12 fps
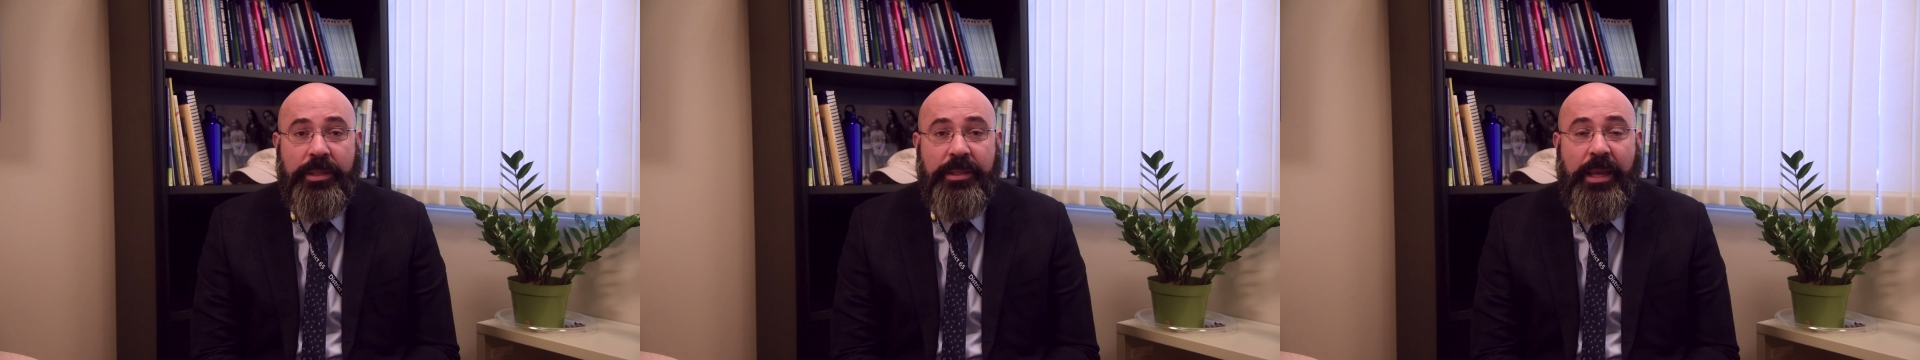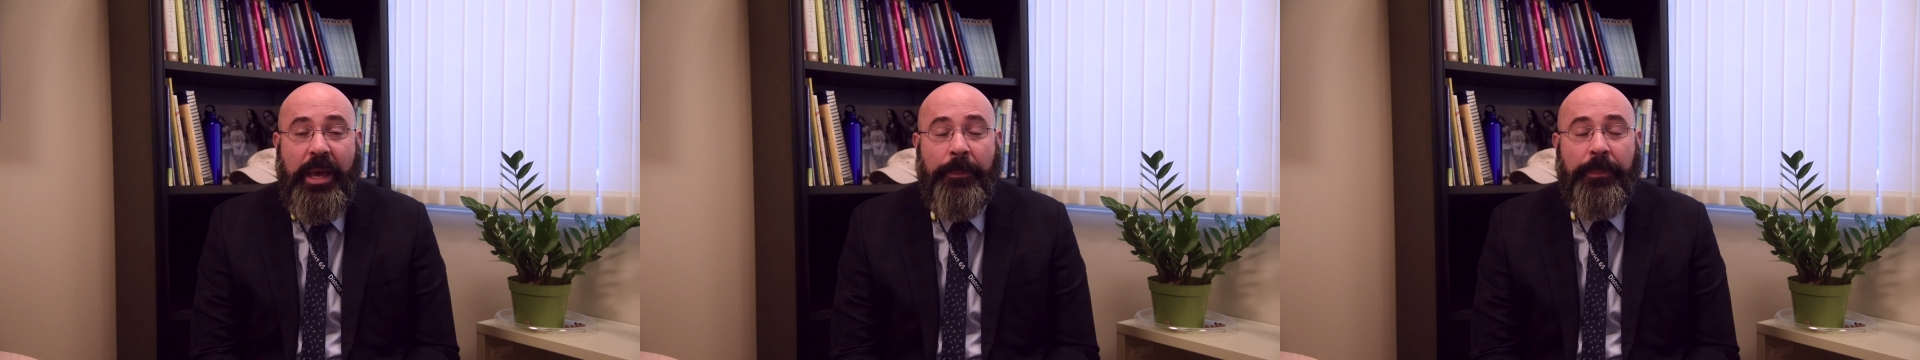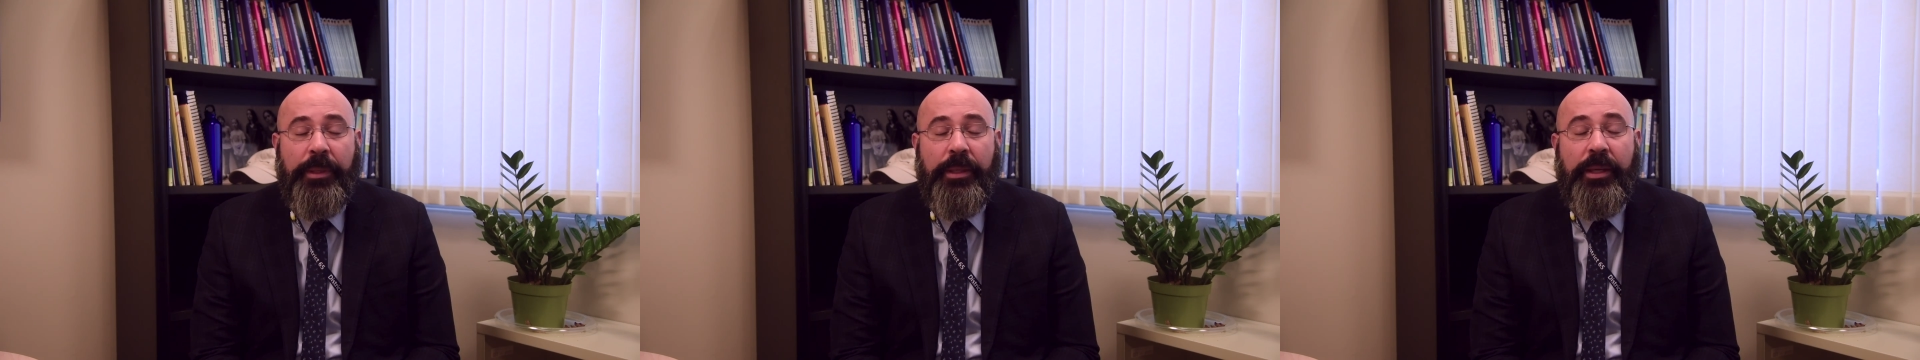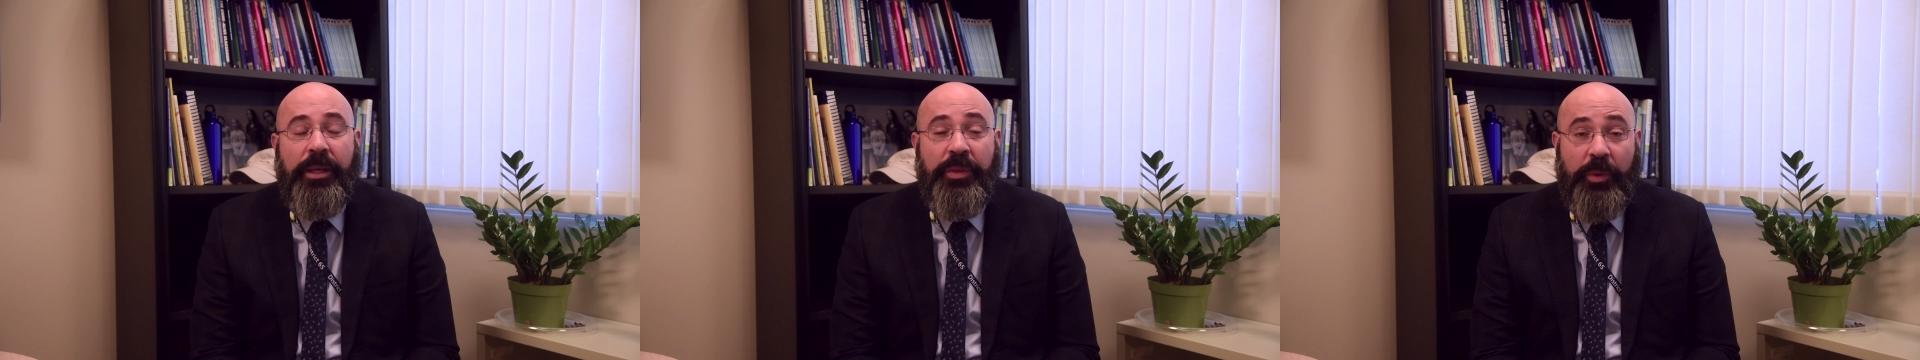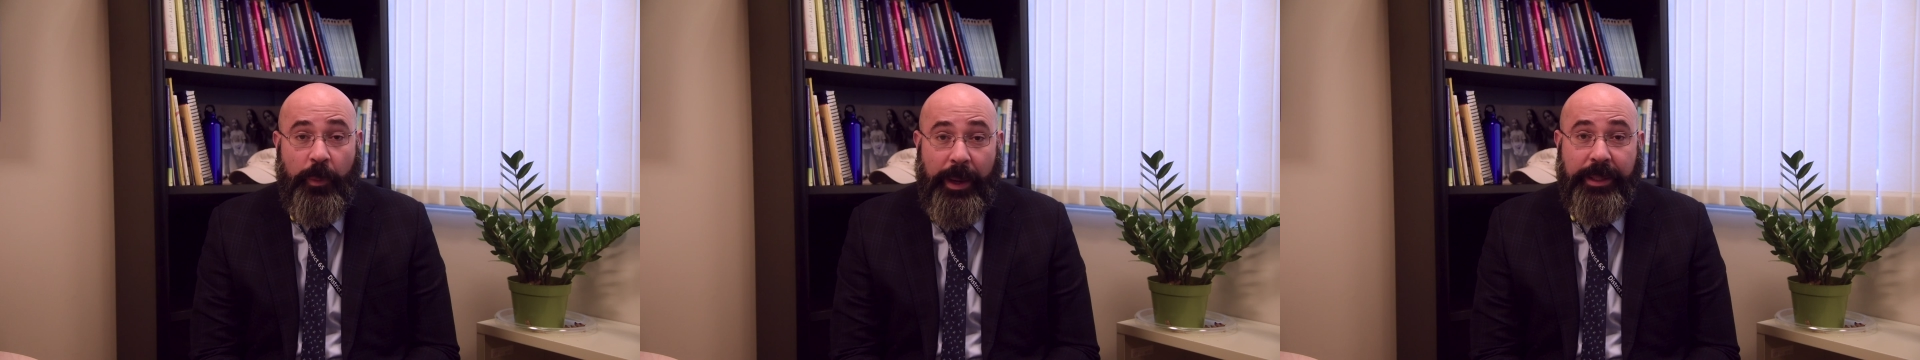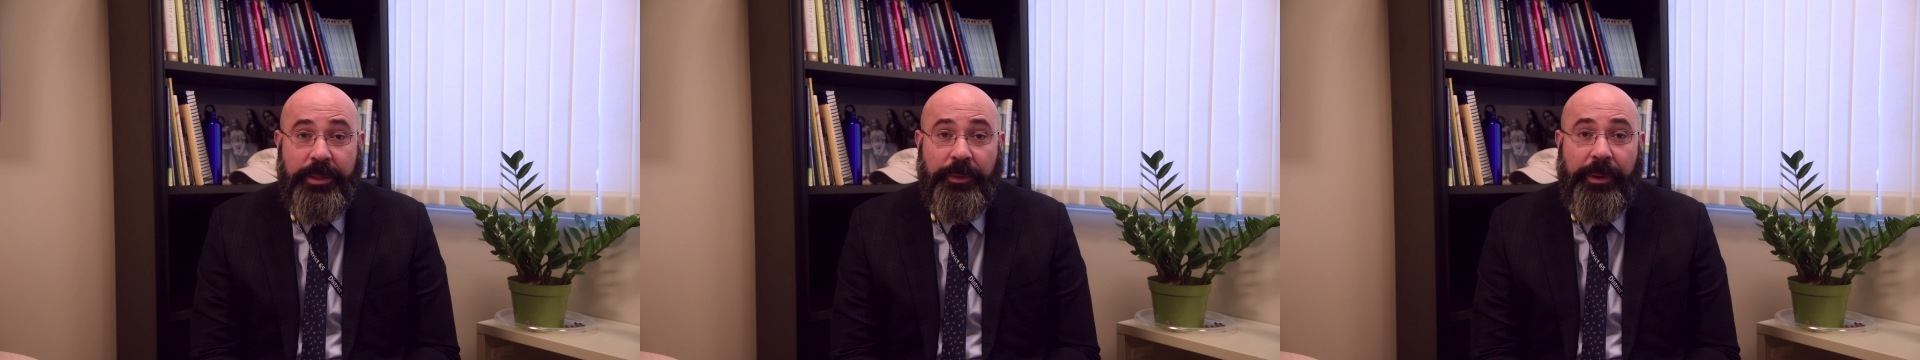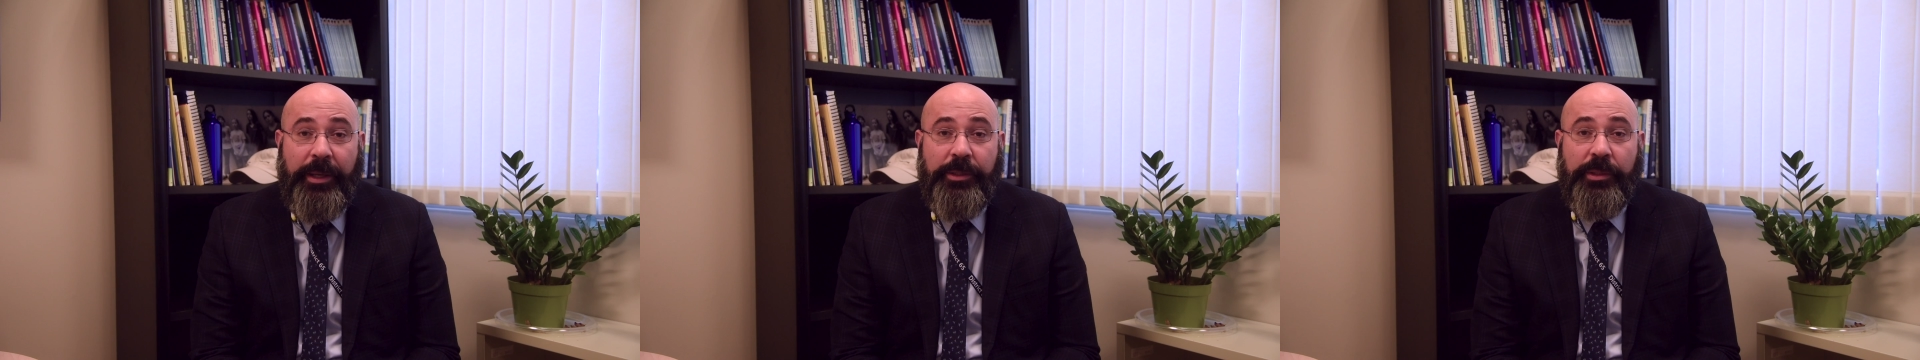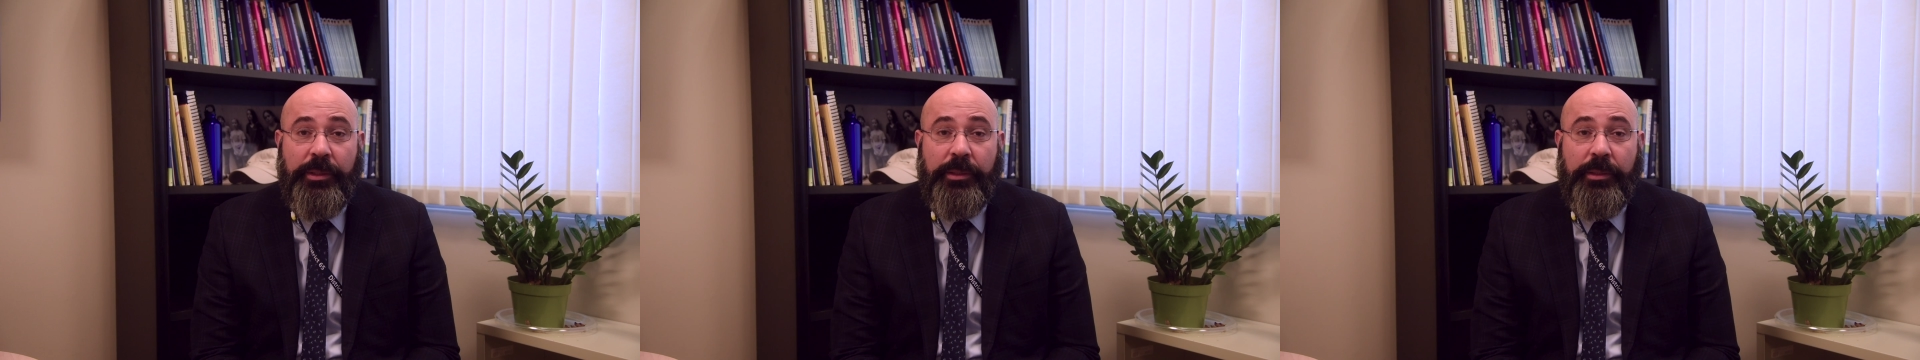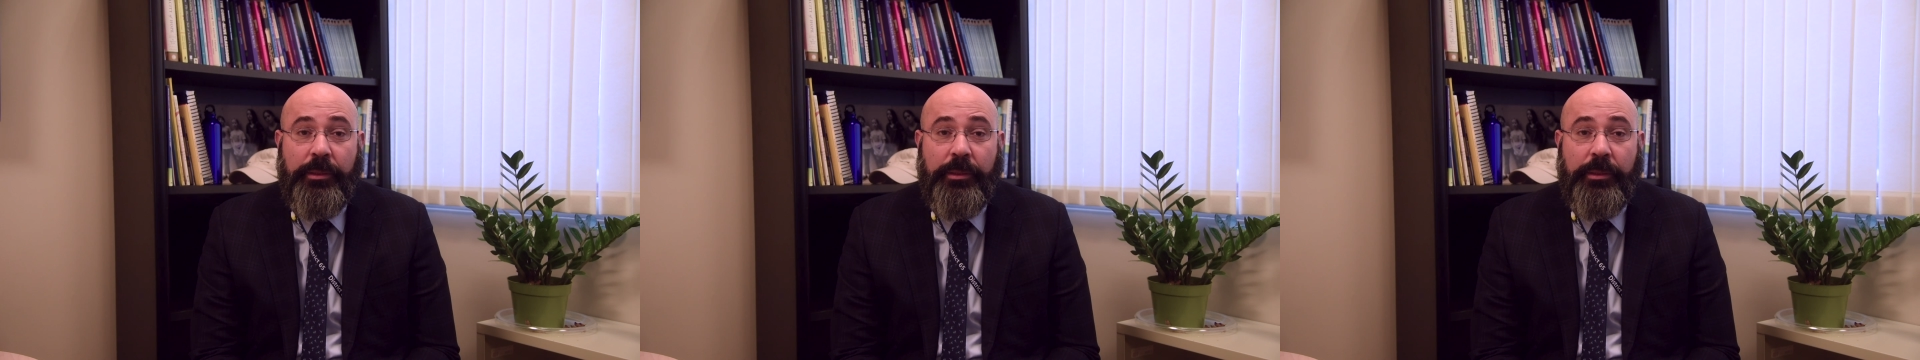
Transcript: step in the right direction.